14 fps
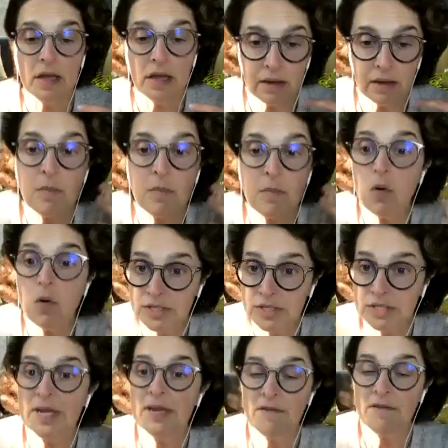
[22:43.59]
in
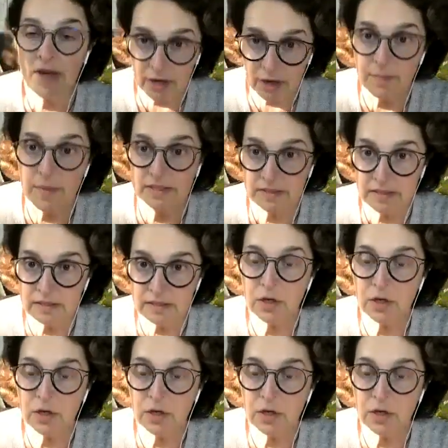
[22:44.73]
most environments.